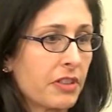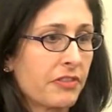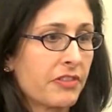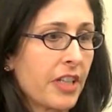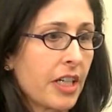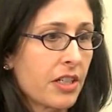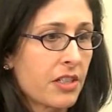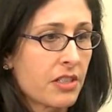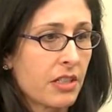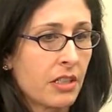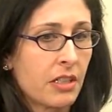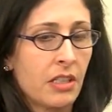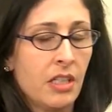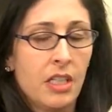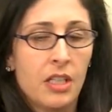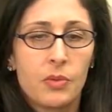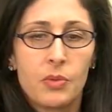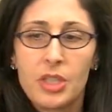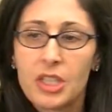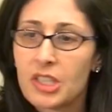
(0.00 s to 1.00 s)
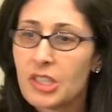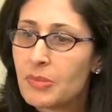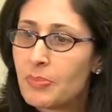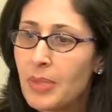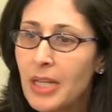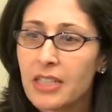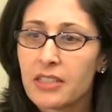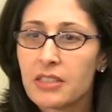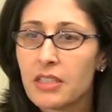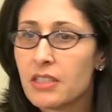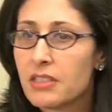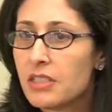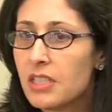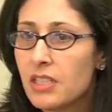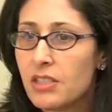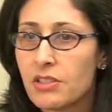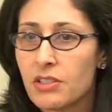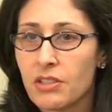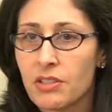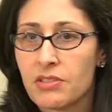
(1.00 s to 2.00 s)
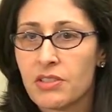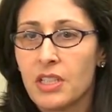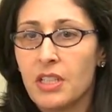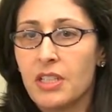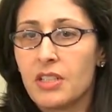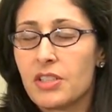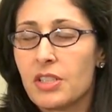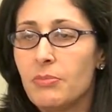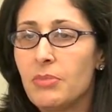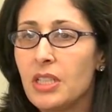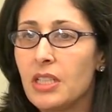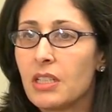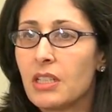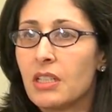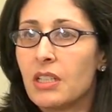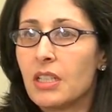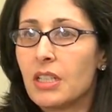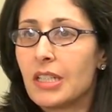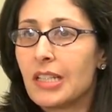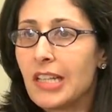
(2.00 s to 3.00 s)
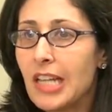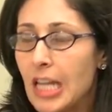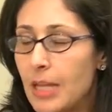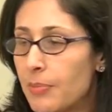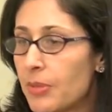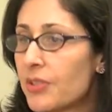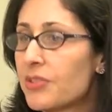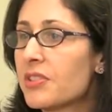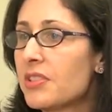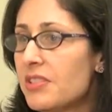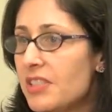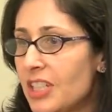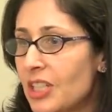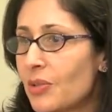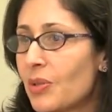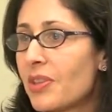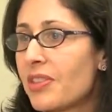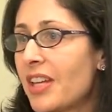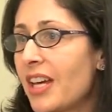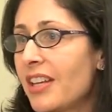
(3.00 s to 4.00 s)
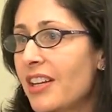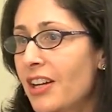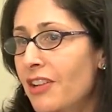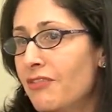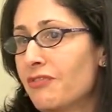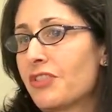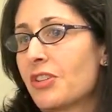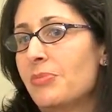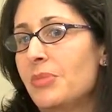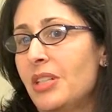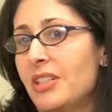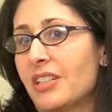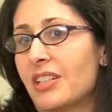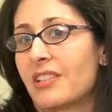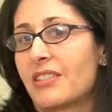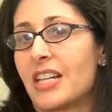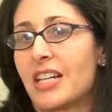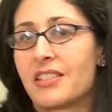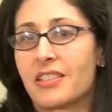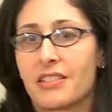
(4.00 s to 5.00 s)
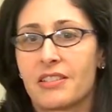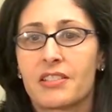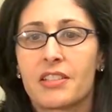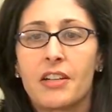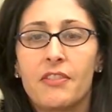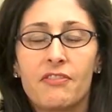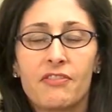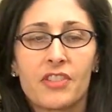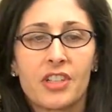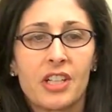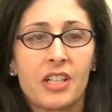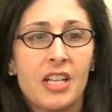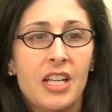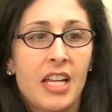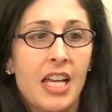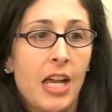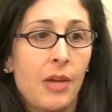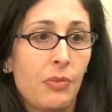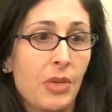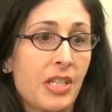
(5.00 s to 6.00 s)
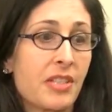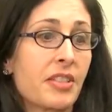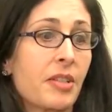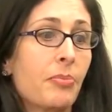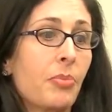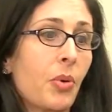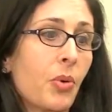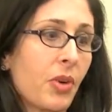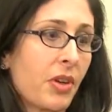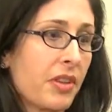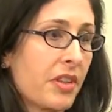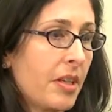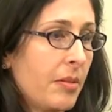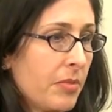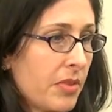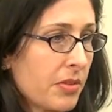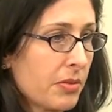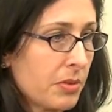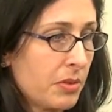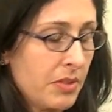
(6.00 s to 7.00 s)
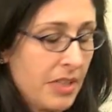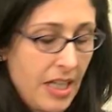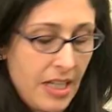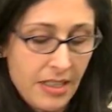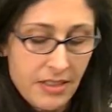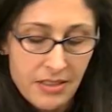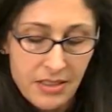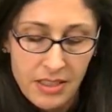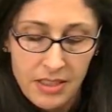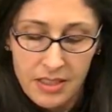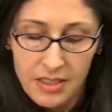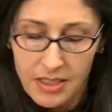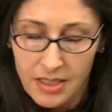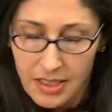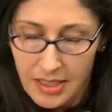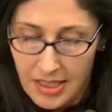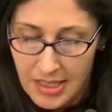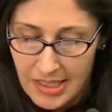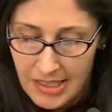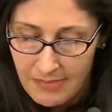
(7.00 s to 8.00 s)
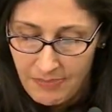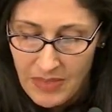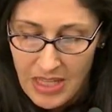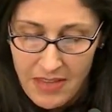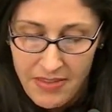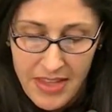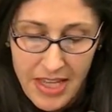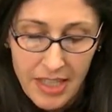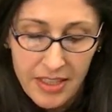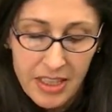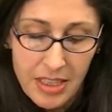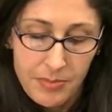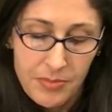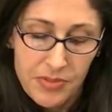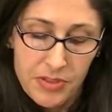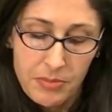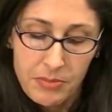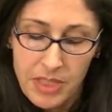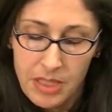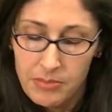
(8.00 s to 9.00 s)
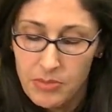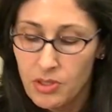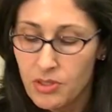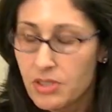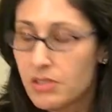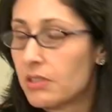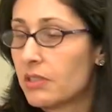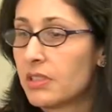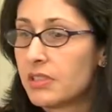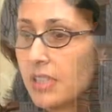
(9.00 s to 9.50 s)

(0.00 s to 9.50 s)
reflection. We expect our teachers to be able to deal with that unfamiliar, that discomfort, and we support them through that. And that comes from the emotional